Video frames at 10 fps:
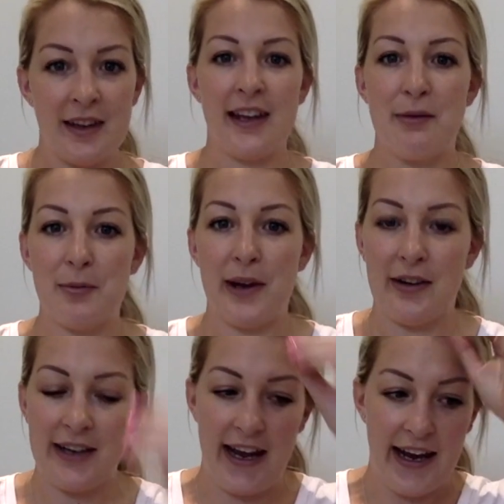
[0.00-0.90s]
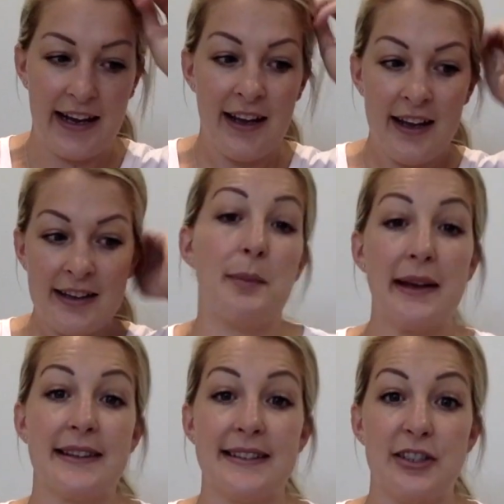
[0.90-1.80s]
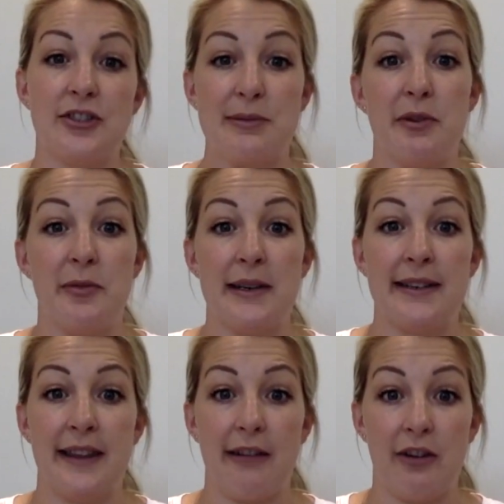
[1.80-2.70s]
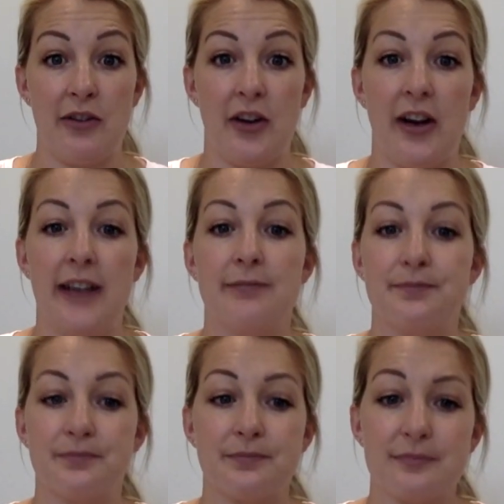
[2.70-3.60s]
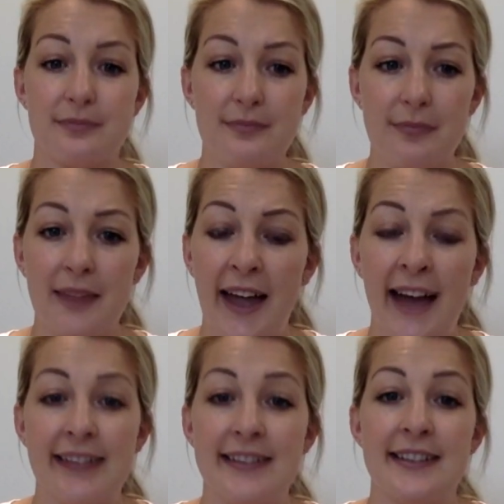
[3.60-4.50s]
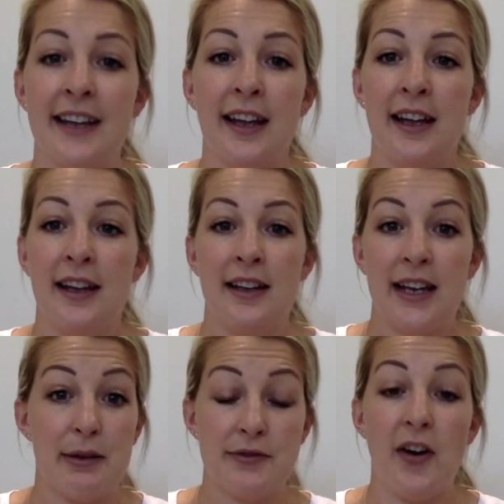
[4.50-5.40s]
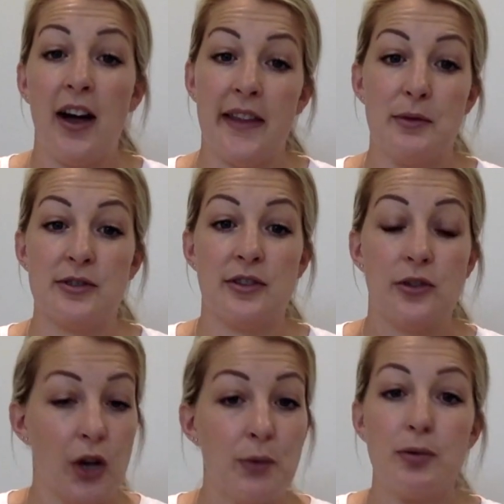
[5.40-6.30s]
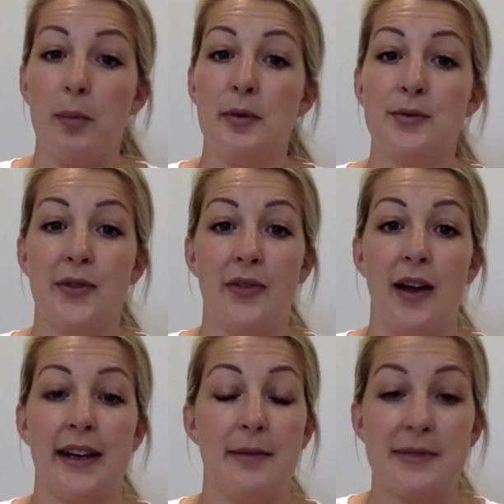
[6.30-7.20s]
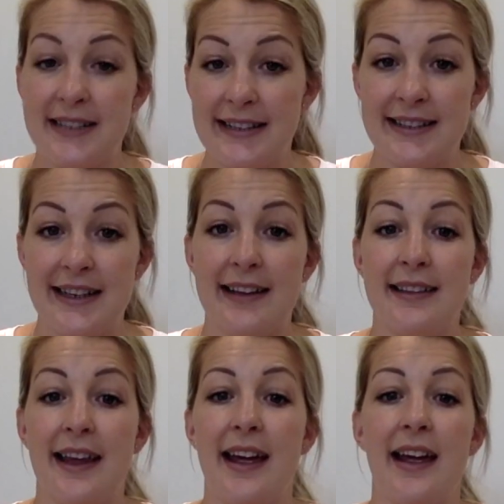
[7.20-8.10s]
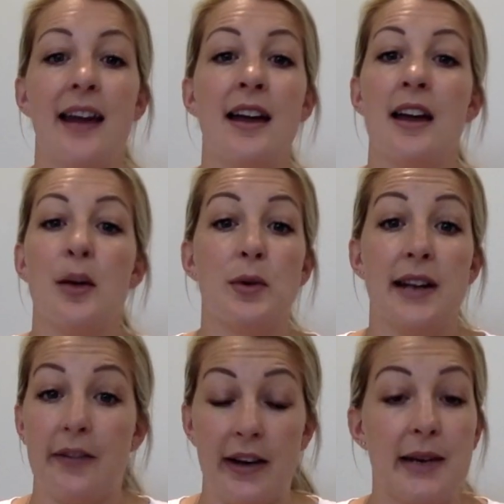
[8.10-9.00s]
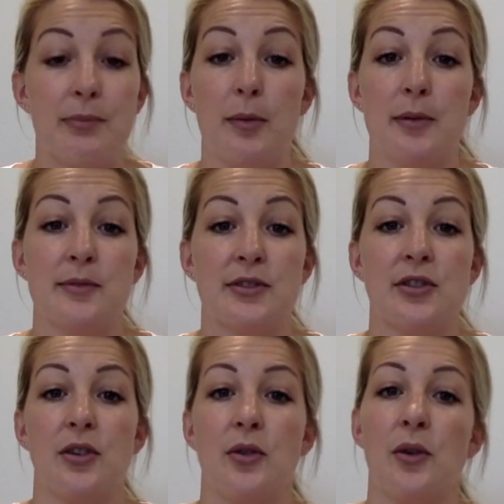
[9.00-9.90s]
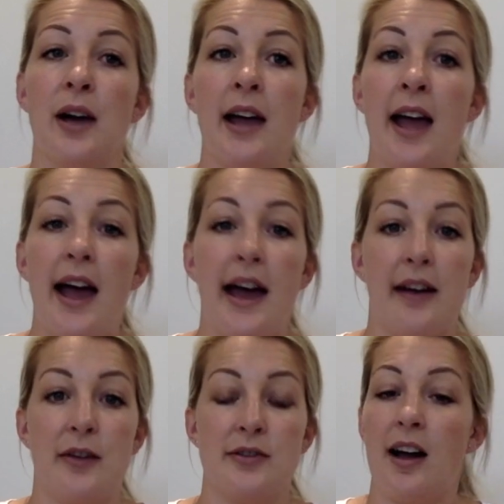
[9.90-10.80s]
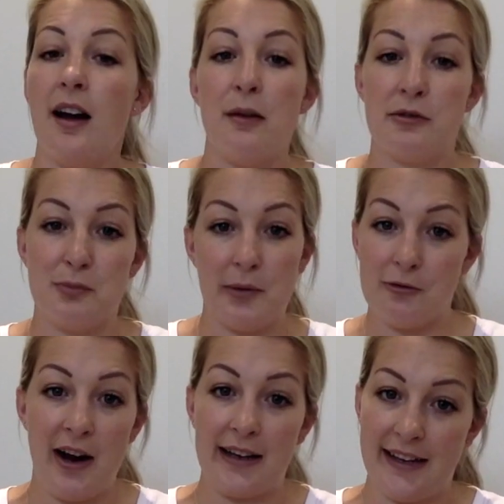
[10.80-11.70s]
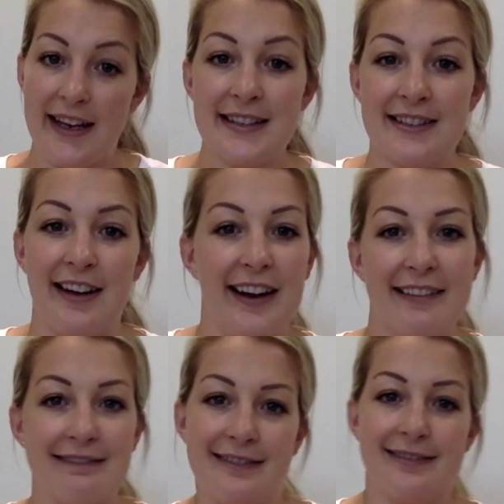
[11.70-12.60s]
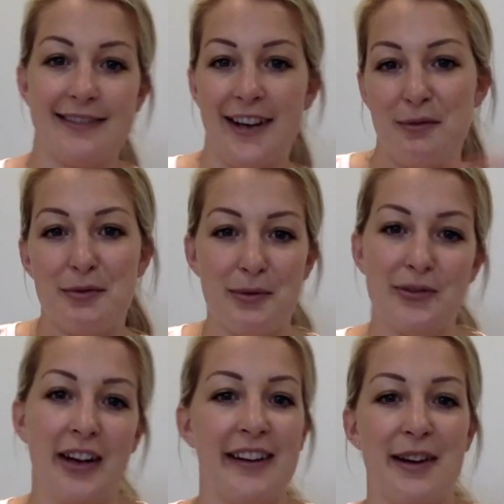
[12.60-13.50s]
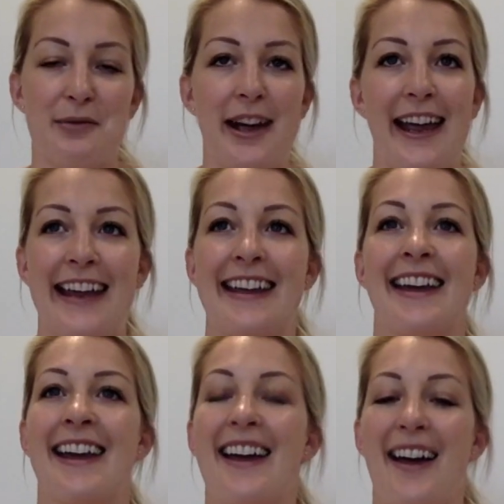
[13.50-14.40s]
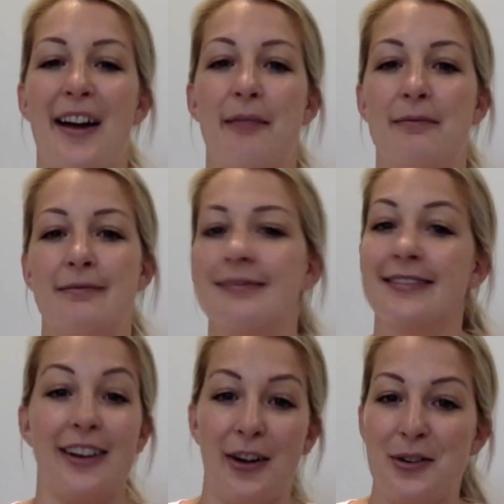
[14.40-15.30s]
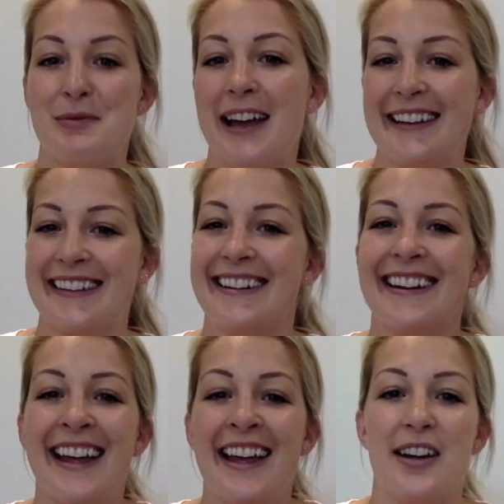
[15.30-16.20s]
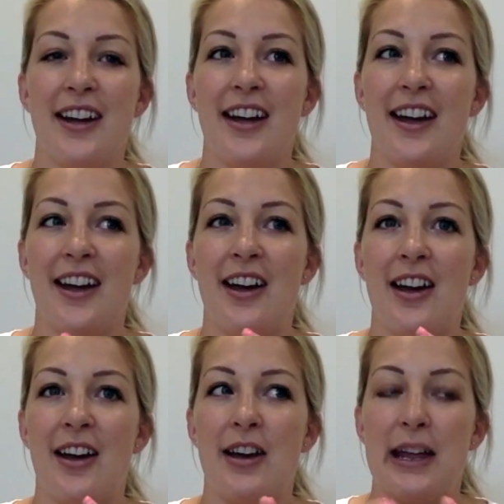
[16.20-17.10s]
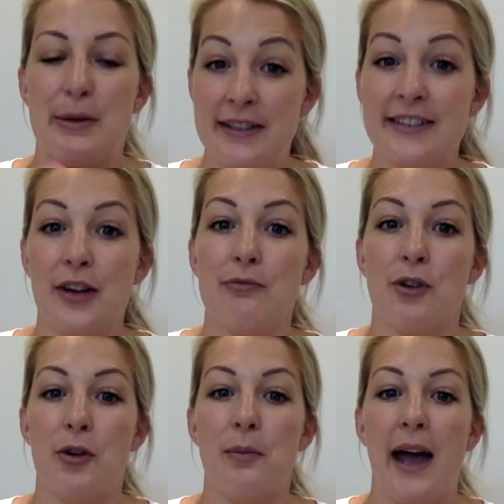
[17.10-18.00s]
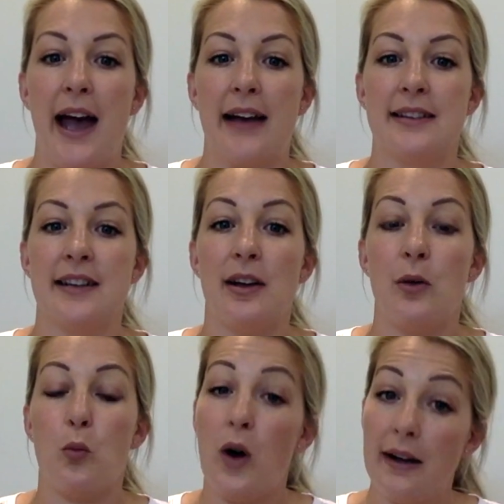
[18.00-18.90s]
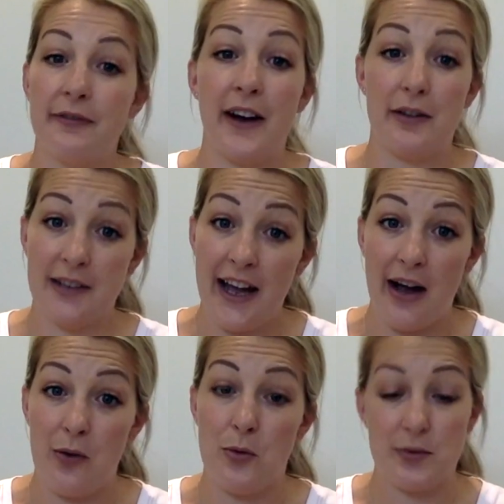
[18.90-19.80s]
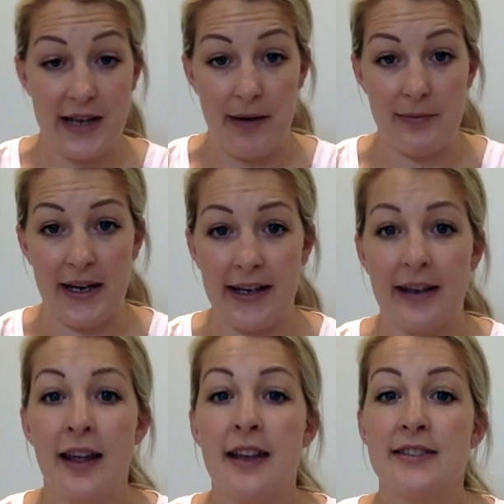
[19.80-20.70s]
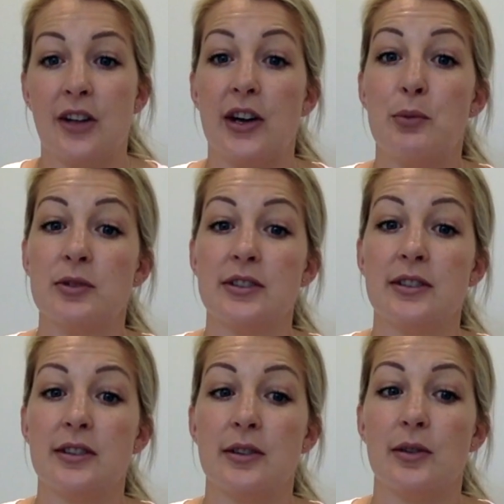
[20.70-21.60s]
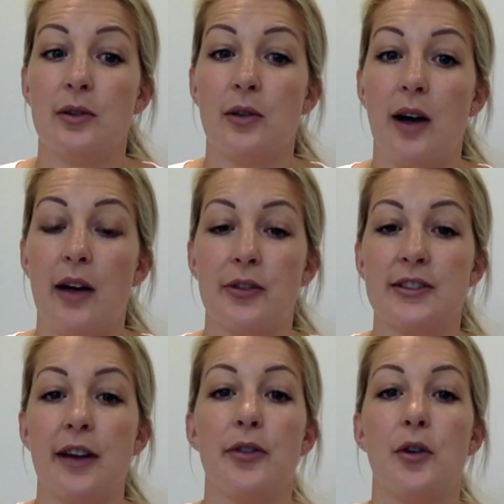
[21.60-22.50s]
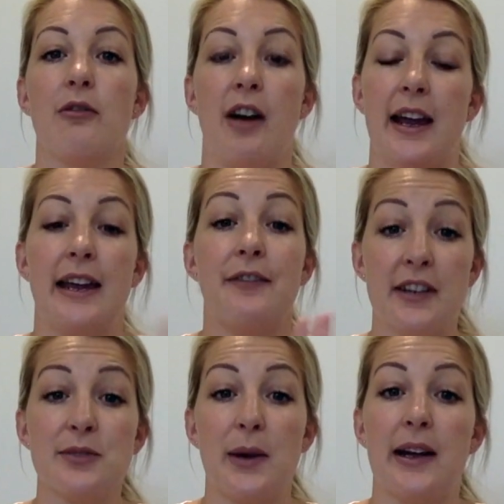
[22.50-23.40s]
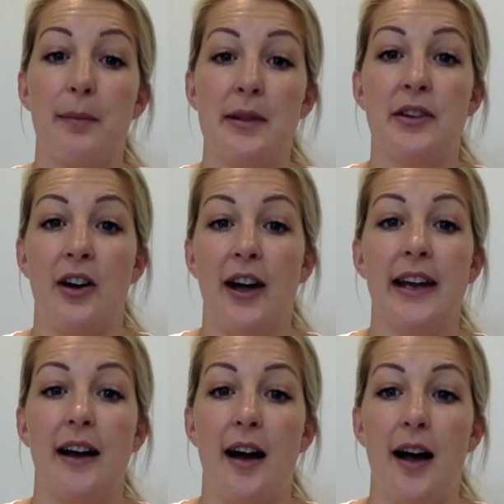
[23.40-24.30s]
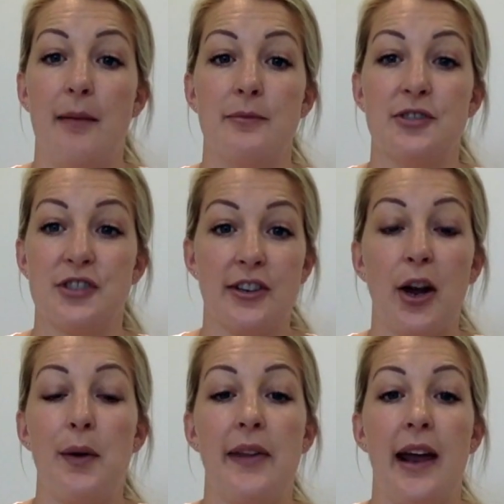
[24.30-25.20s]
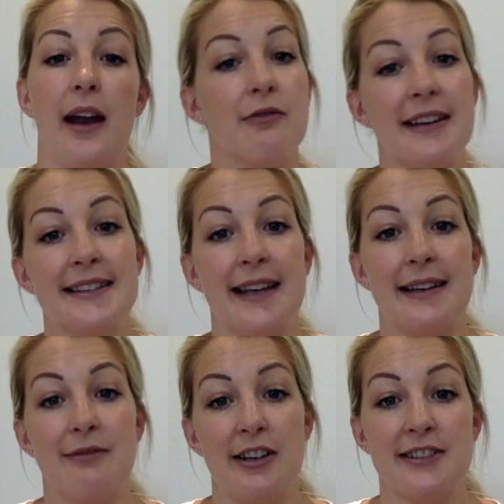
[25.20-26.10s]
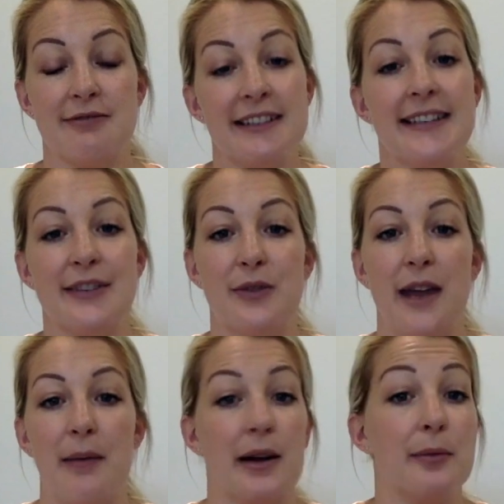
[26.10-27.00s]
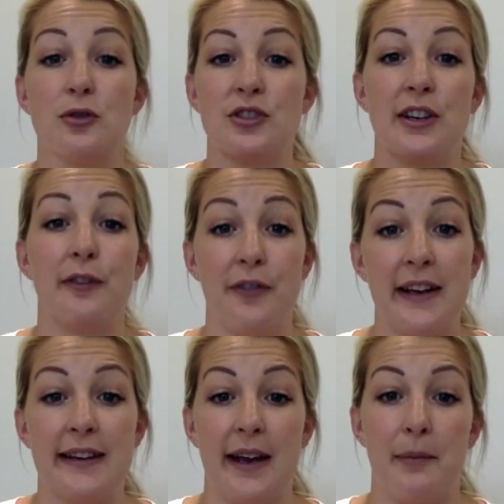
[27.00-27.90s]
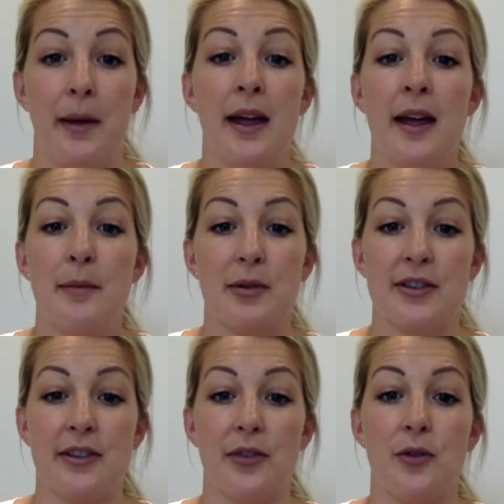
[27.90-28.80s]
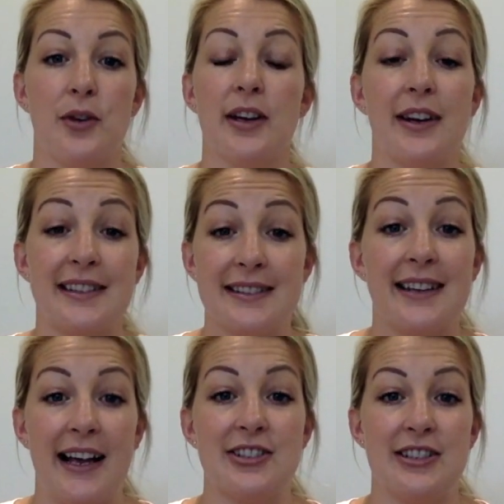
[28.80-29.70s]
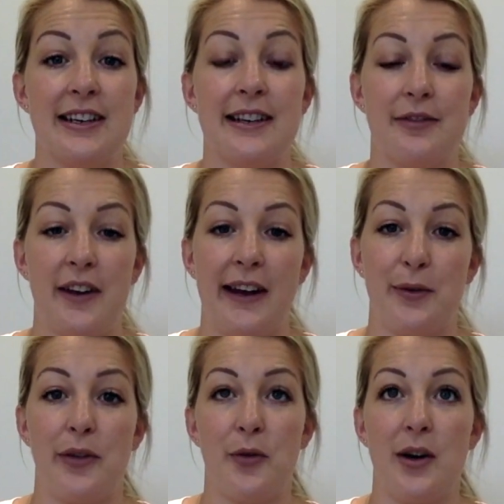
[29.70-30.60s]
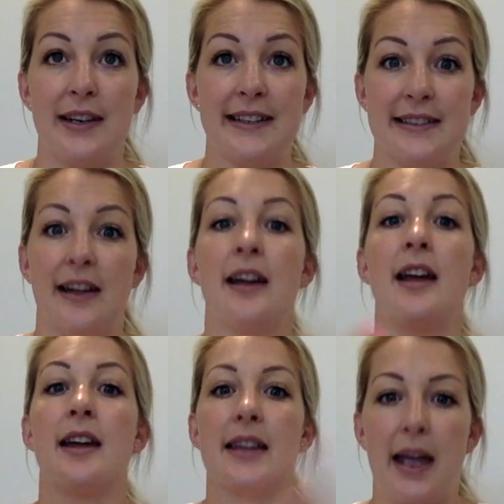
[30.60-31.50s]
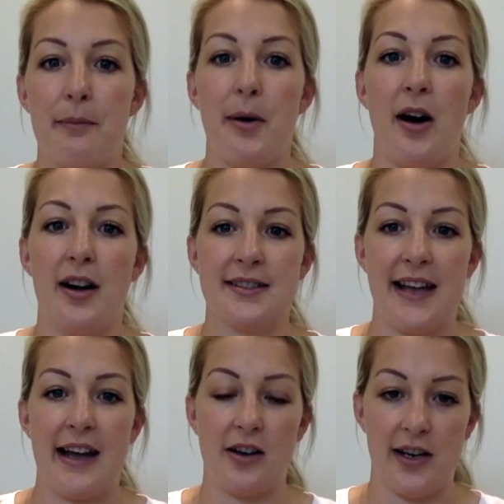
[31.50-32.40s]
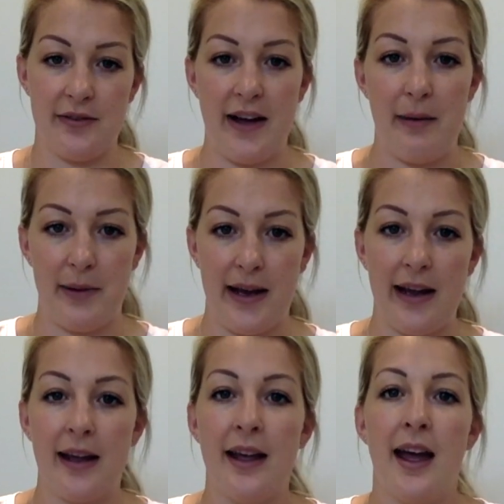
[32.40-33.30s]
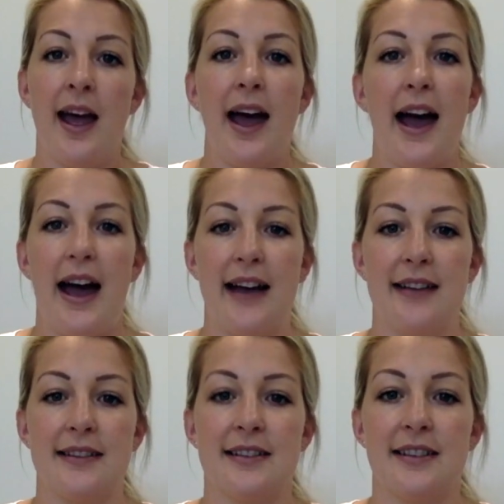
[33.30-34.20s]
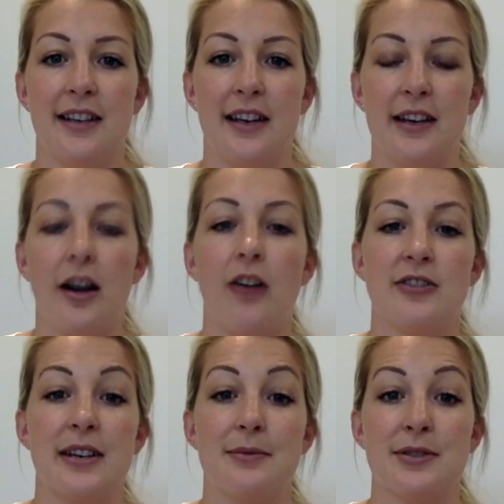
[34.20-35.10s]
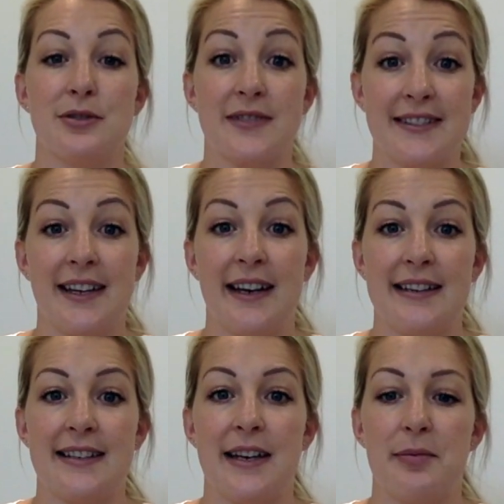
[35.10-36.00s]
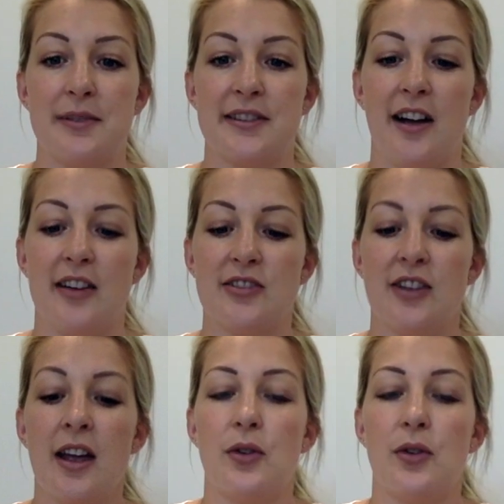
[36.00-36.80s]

he will be okay. We've made the decision to move him in there overnight, and he was fine. There was no problems with, like, him settling in there. We didn't have any problems at all. And I was like, oh, we've cracked this, like, you know, we've done it. Well, hey, no, we hadn't. He was in his own room, and what I found now, what was happening, so he wasn't, because I thought, right, if he does wake up in the night, I'm just going to go in there, like, resettle him, like, I'm not just going to feed him, because I thought, you know, he doesn't actually need the feed, so I thought, I need to get past that kind of habit and encourage him to sort of stay asleep as such.